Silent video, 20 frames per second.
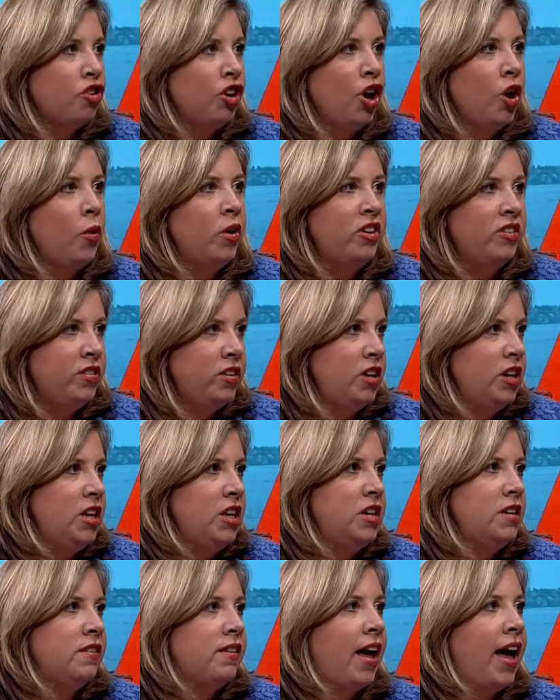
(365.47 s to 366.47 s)
ago and
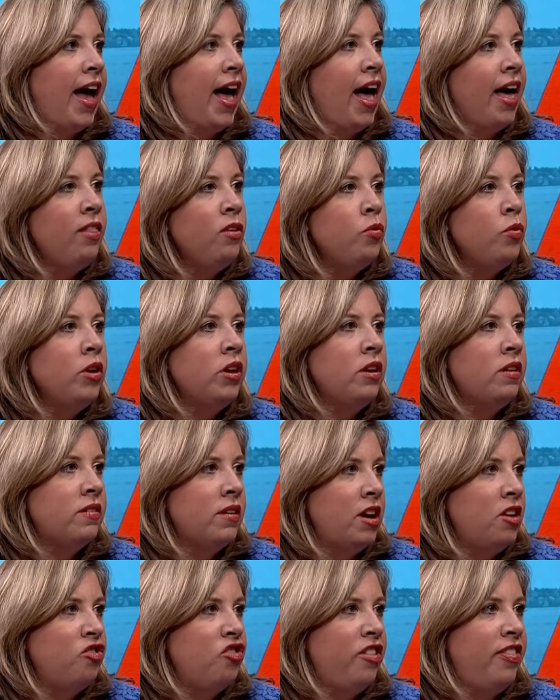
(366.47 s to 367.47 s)
teens i had the
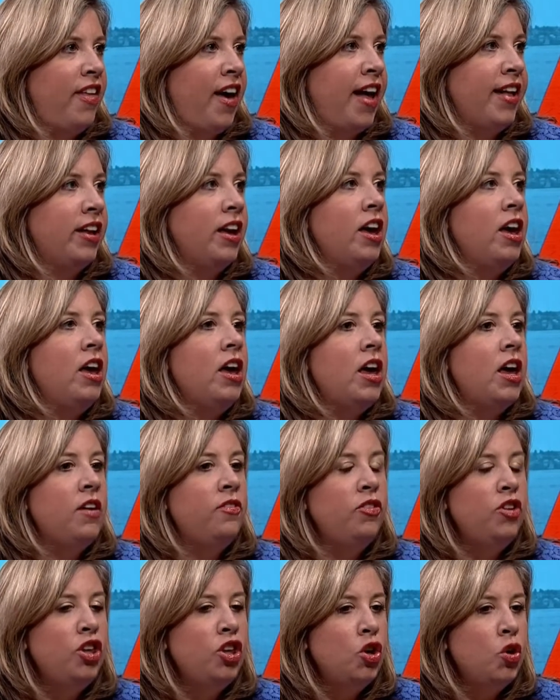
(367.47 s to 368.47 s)
realization that
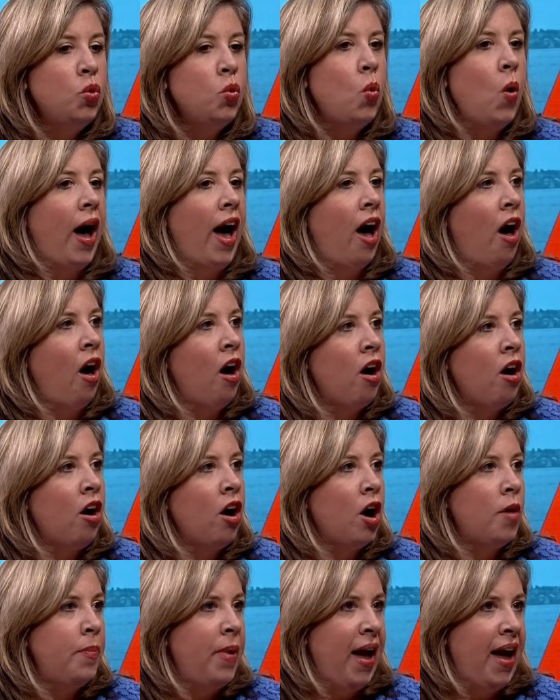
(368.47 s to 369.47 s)
if you
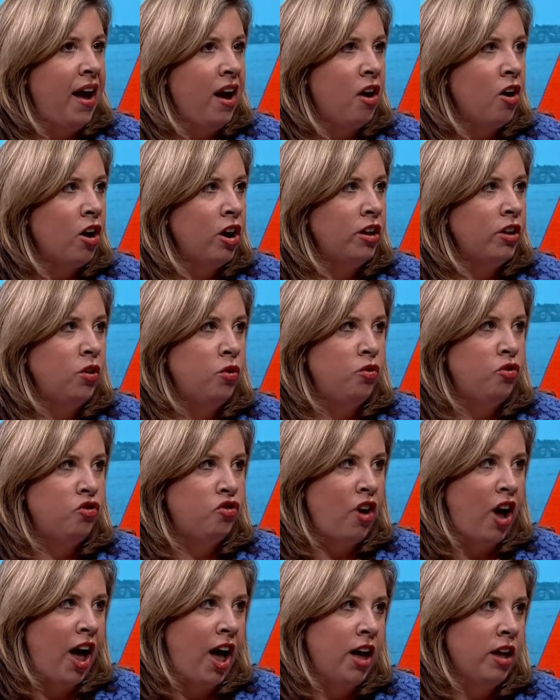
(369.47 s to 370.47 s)
are a parent whose
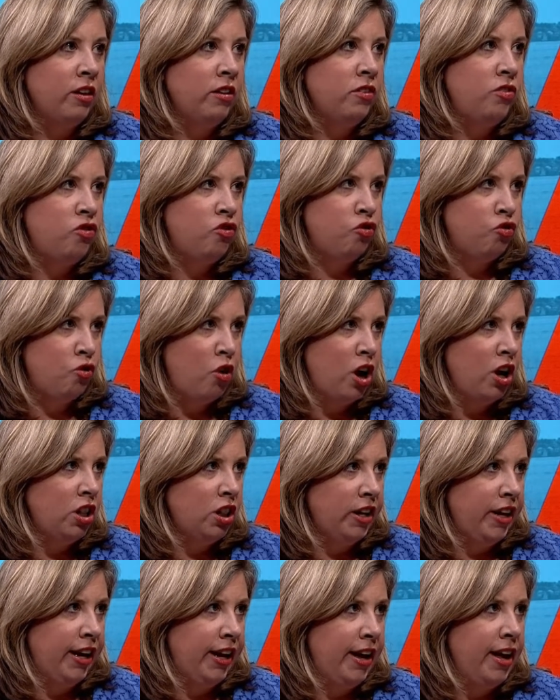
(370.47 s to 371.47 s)
child is
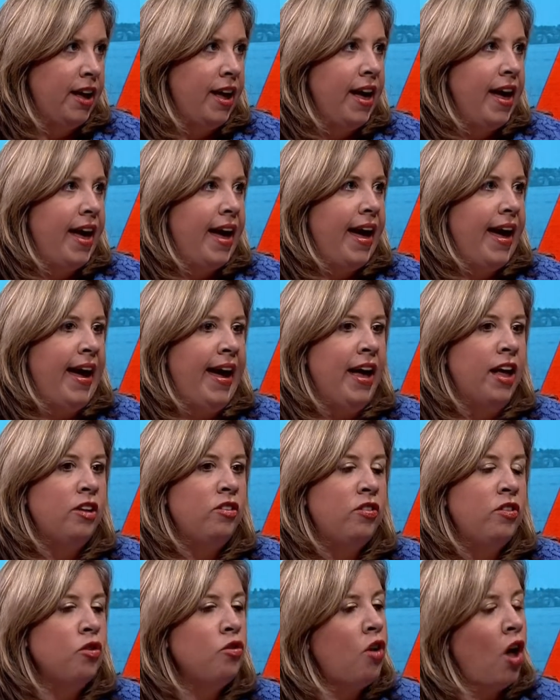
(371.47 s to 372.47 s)
struggling
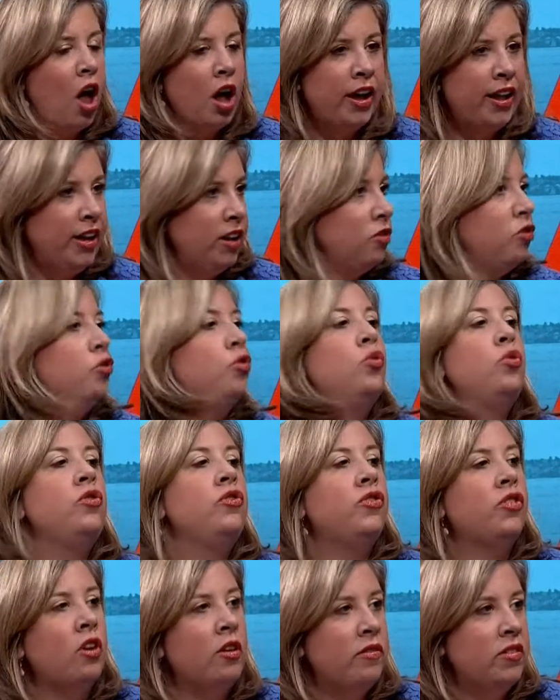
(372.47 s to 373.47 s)
and they're they're not getting school
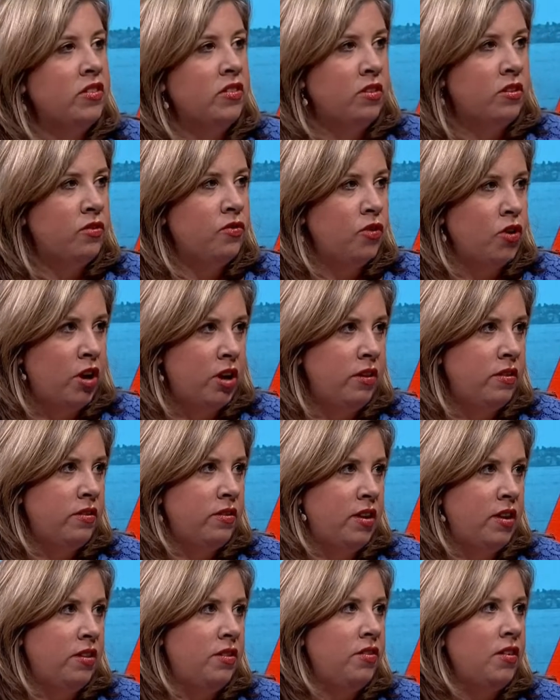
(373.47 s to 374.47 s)
services, for
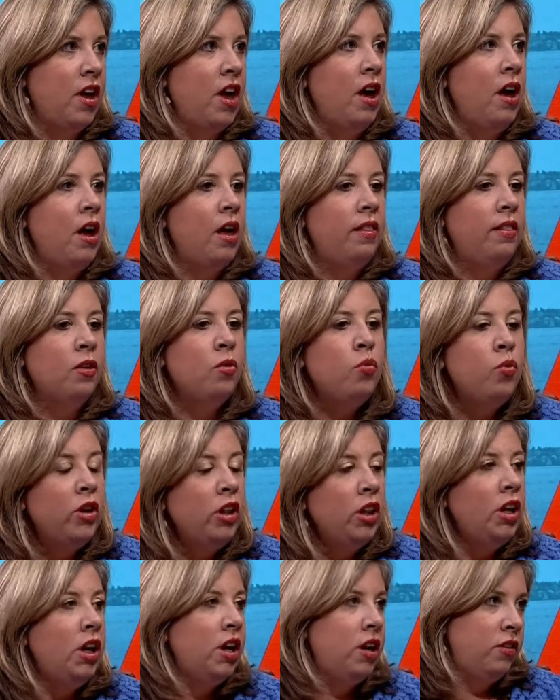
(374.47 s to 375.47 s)
instance, there
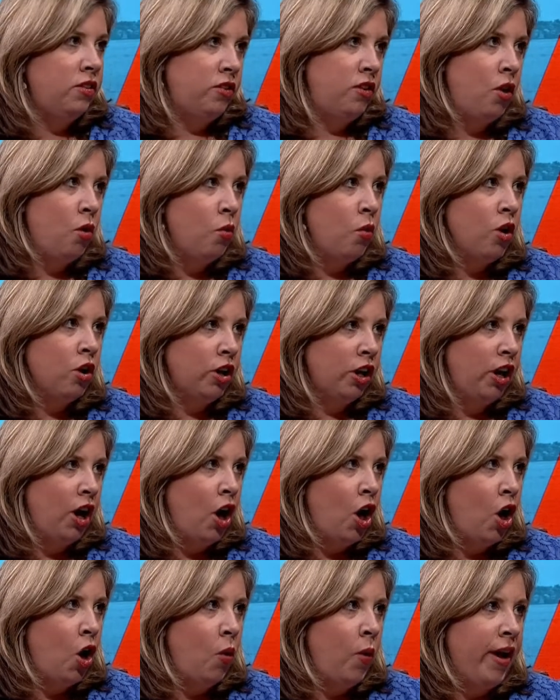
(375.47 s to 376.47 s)
really is nowhere to
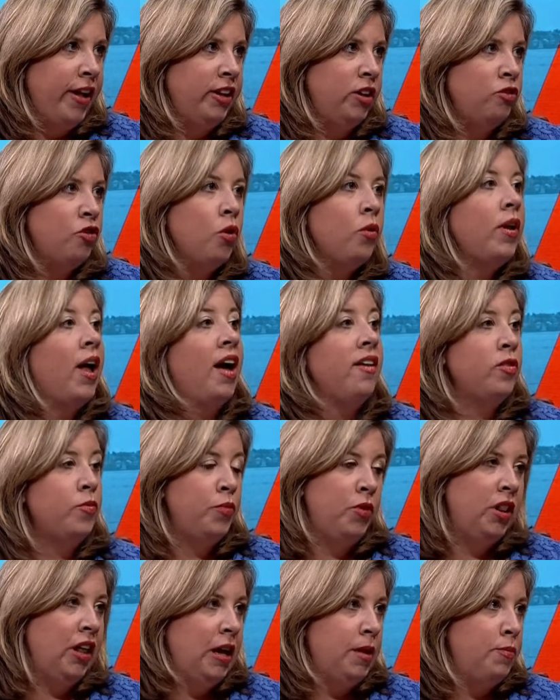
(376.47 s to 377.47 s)
go and you don't have a
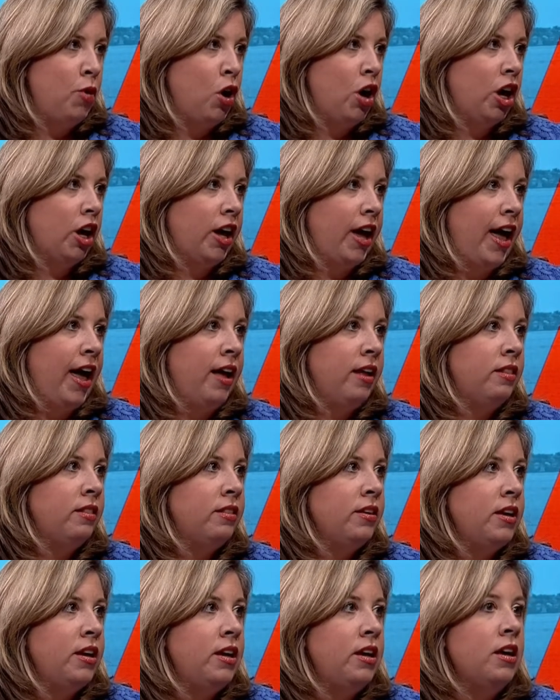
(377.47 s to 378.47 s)
playbook.
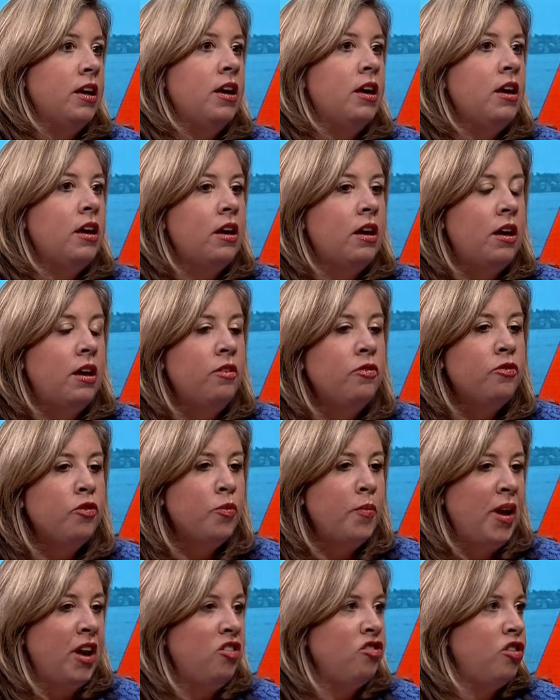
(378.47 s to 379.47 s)
And the
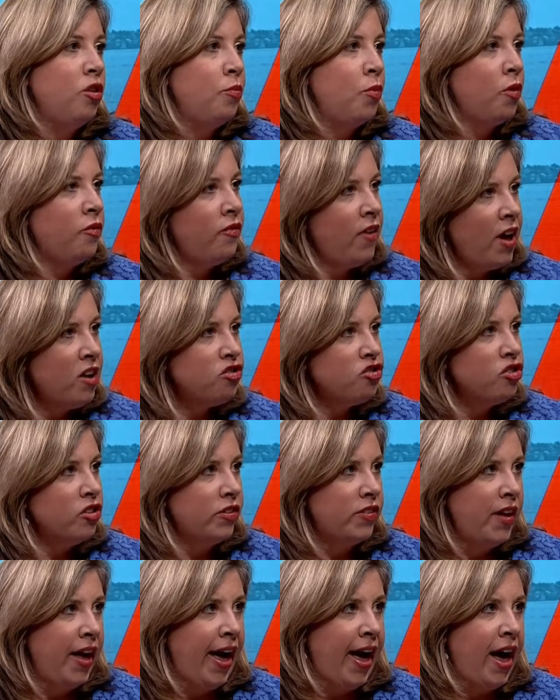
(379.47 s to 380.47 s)
information that
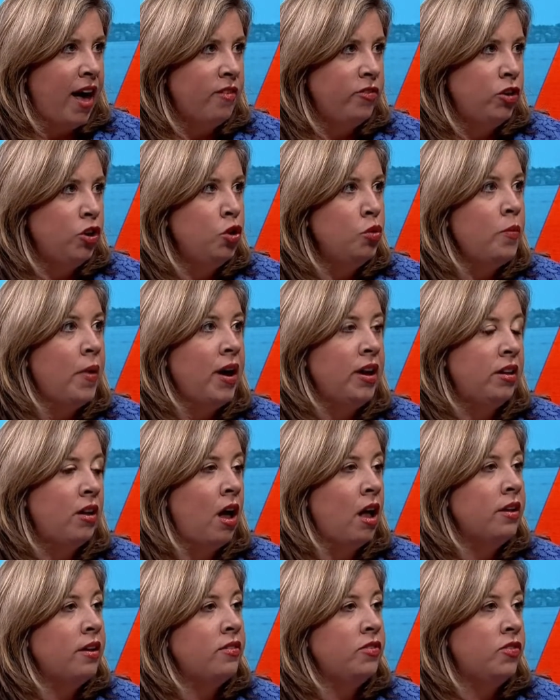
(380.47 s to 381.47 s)
professionals have, you might
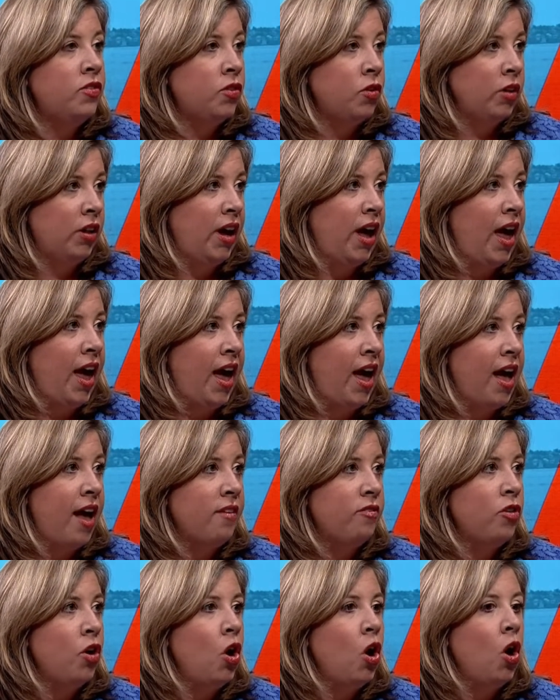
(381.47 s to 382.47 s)
not necessarily
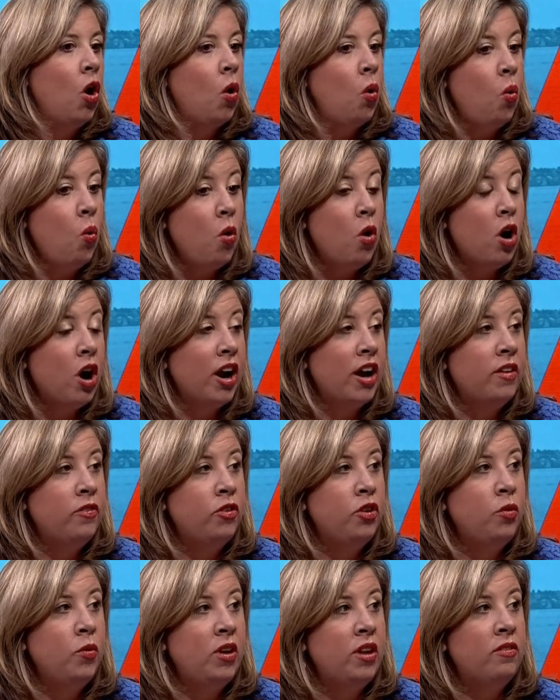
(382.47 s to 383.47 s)
have. Or
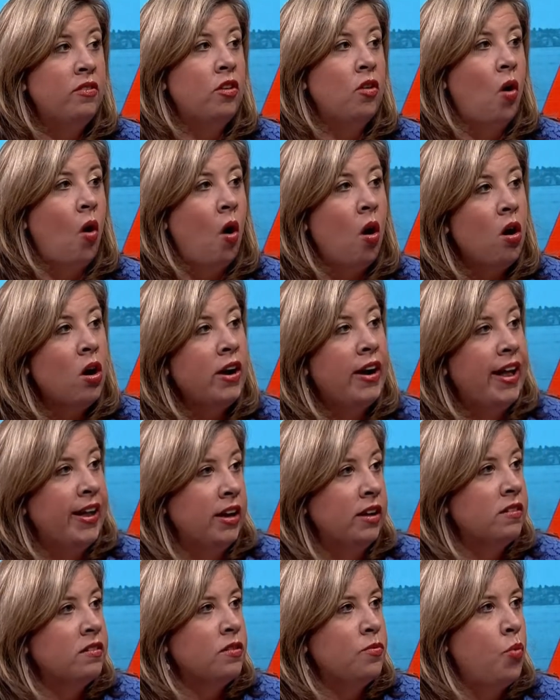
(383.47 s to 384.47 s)
if you even are
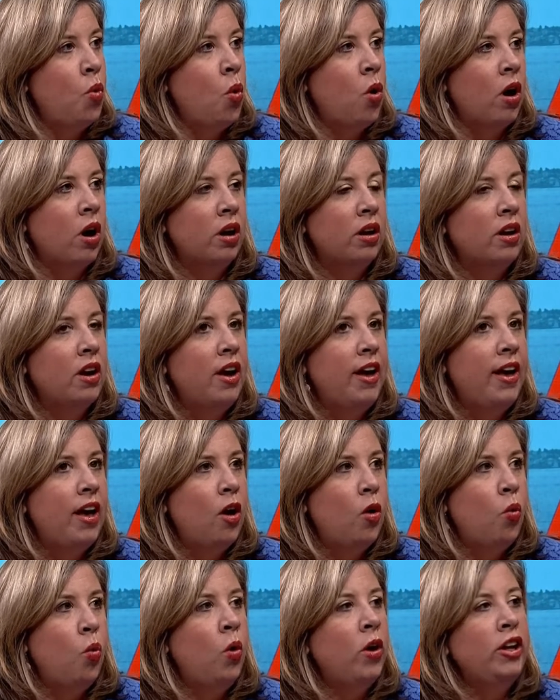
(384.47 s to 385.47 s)
getting support,
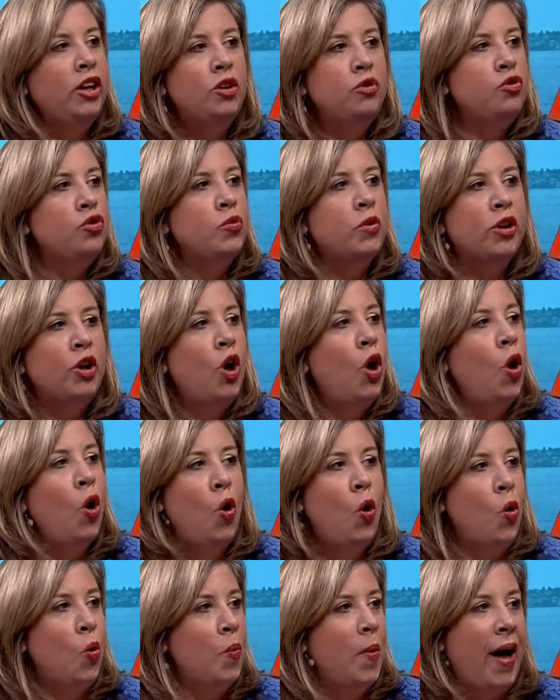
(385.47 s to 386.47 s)
what do you do at
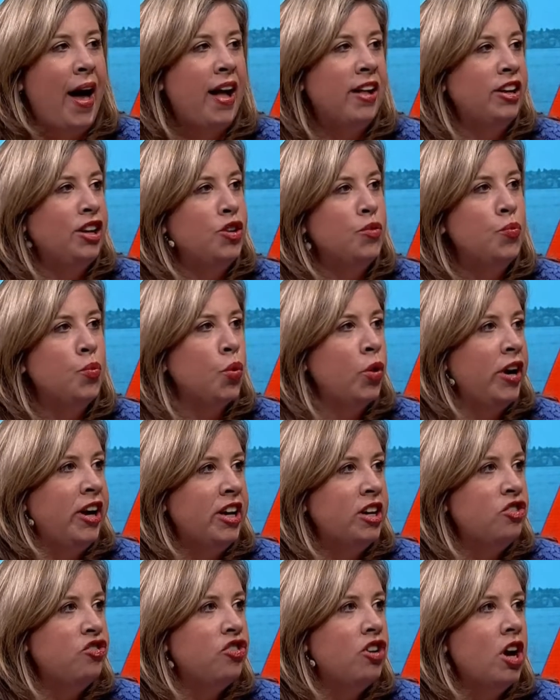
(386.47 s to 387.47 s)
home? How do you
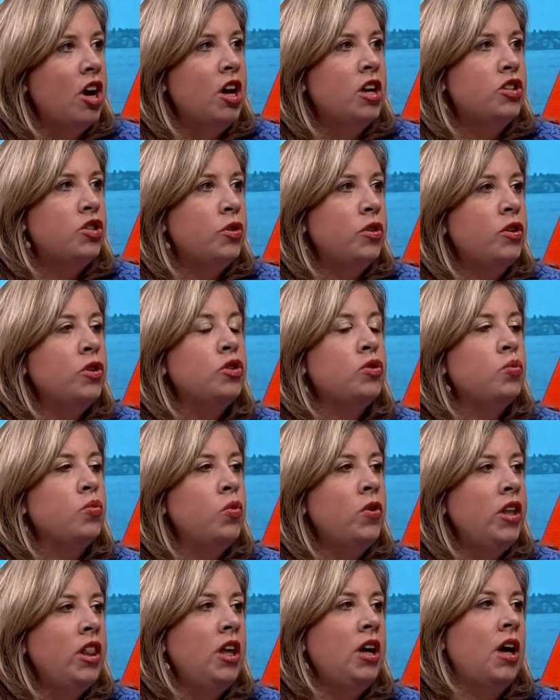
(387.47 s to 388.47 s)
bridge? So there's
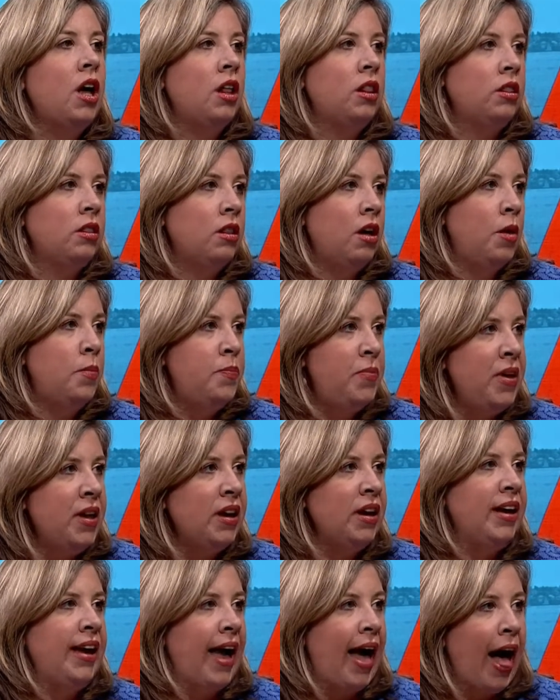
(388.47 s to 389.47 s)
really a, a
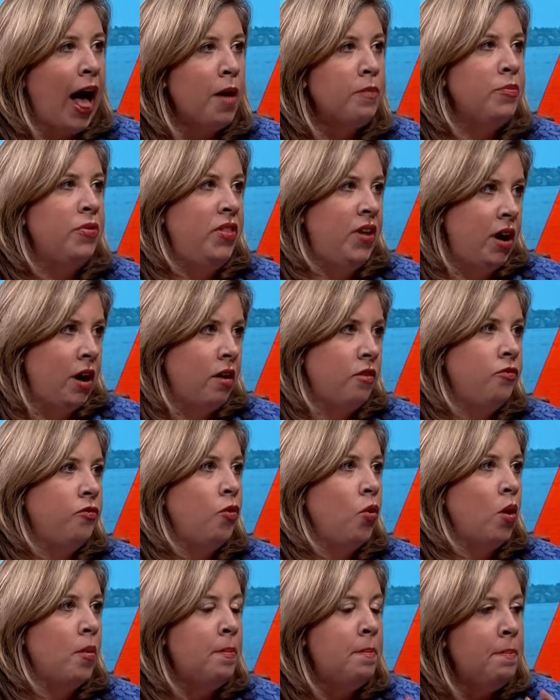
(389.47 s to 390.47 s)
big gap there
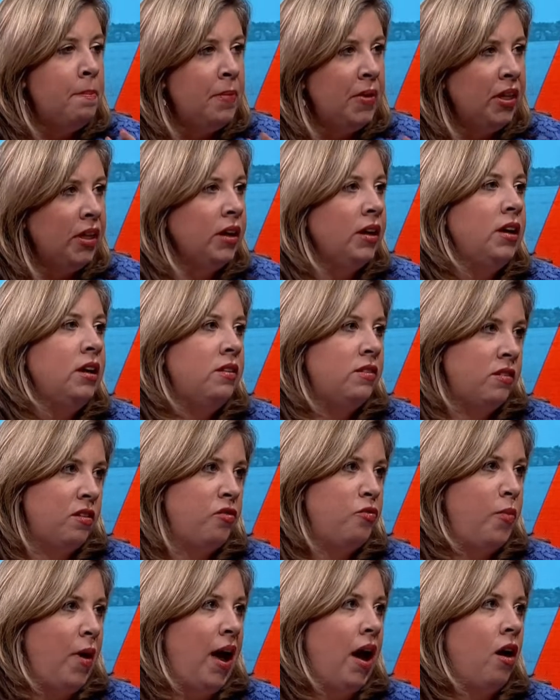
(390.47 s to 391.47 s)
for mm -hmm. millions
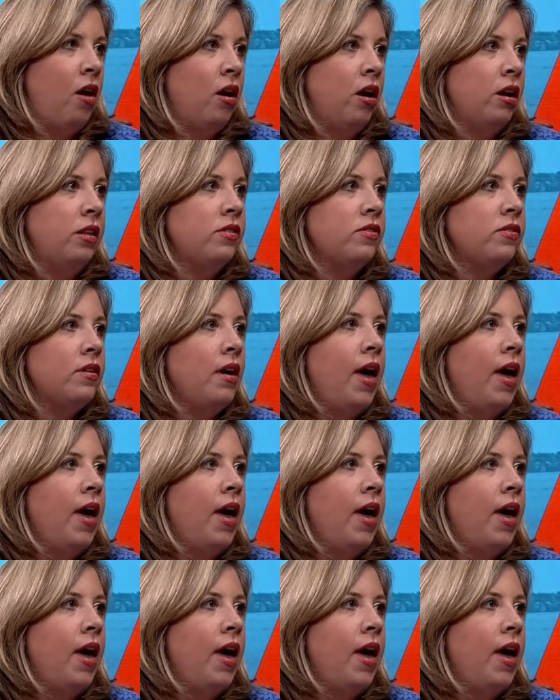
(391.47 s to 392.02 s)
of parents.